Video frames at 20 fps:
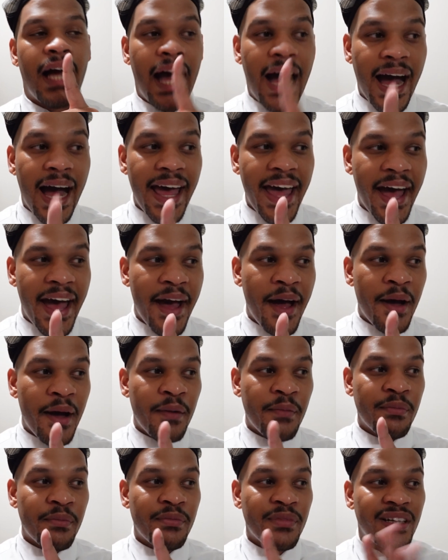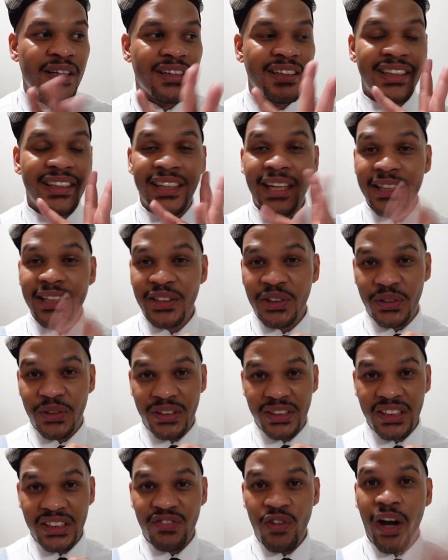I am
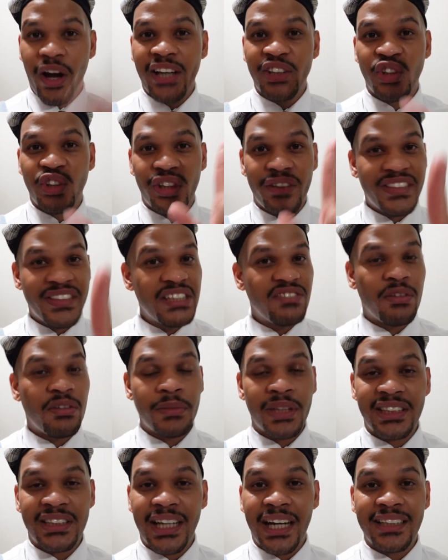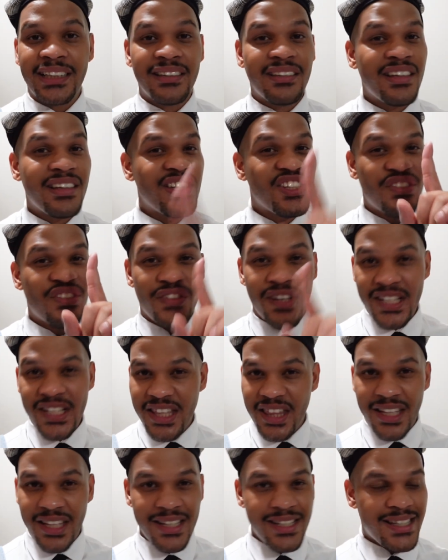introducing this blog, as you could have seen from the title. It's
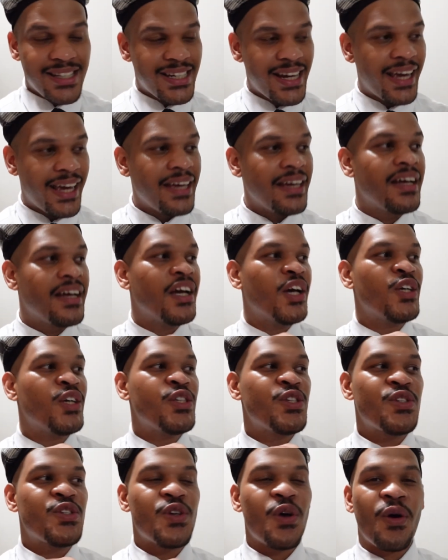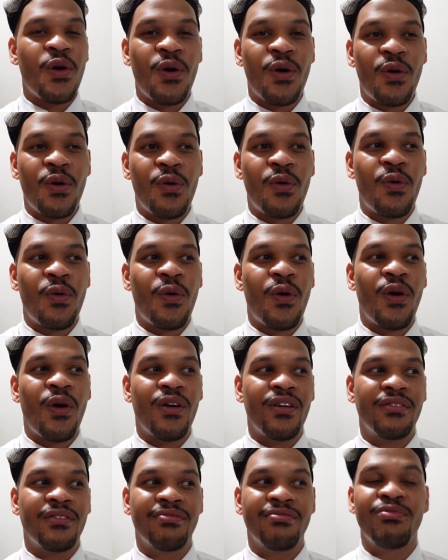first Thursday. So
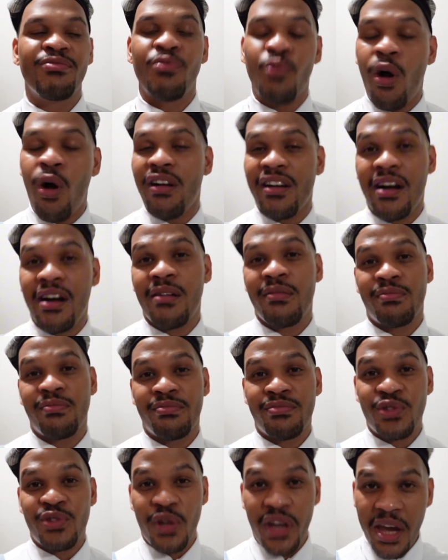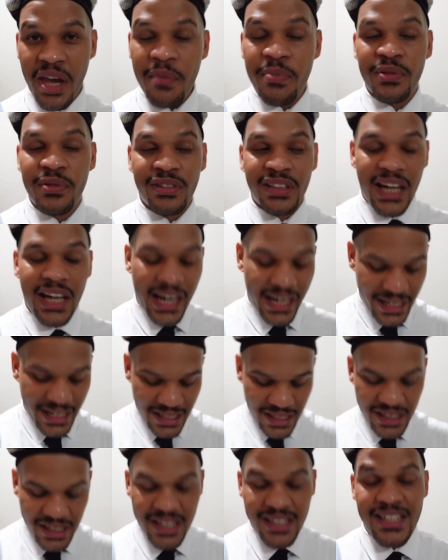welcome to April,
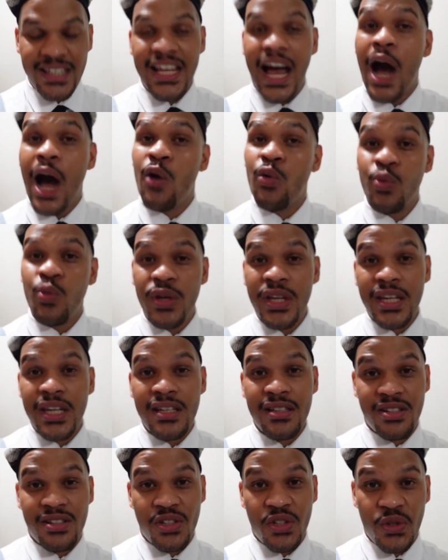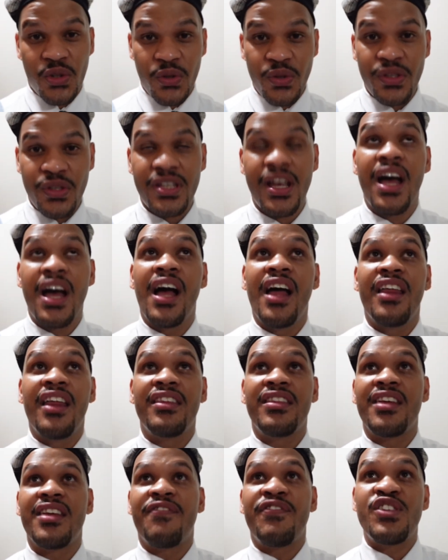guys. This is how we introduce
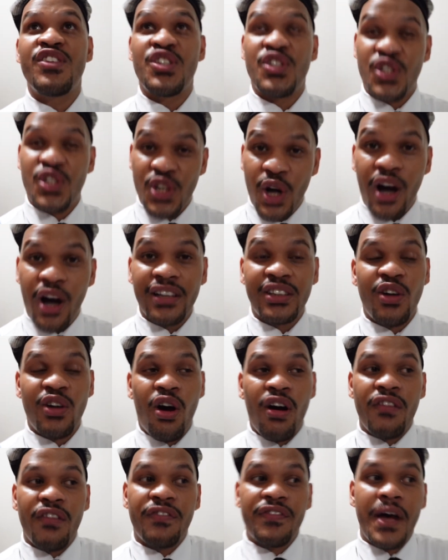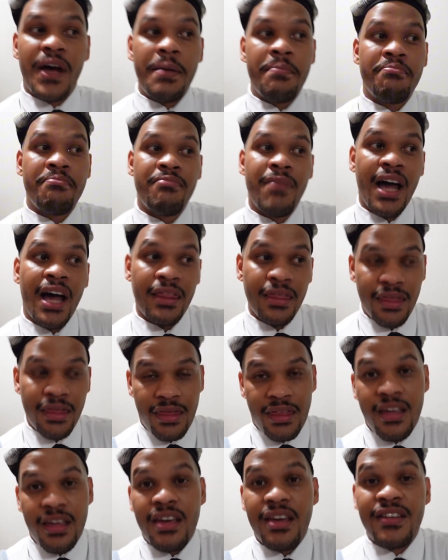the start of a
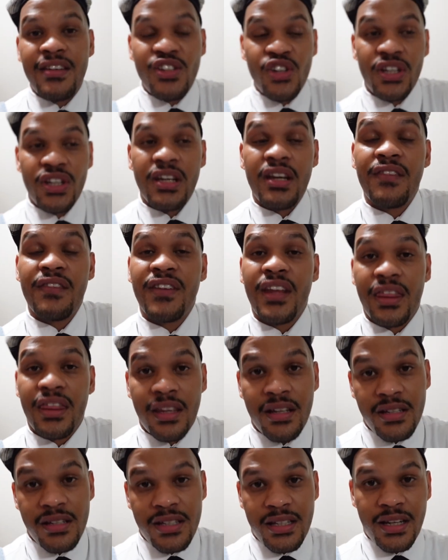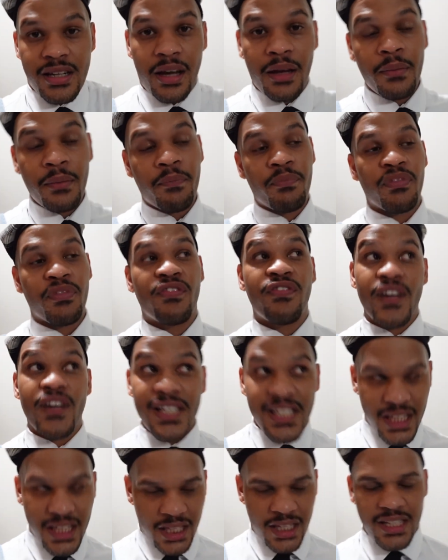month, each and every Thursday.
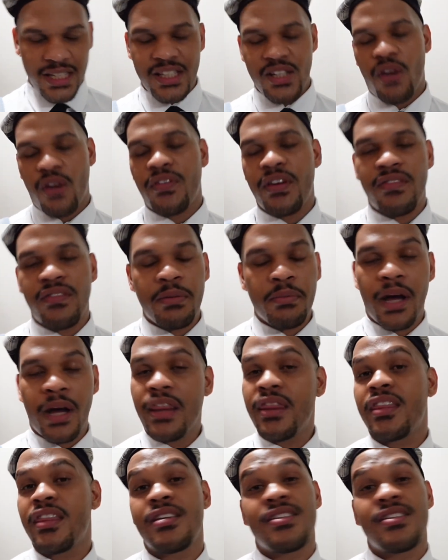First Thursday of every month.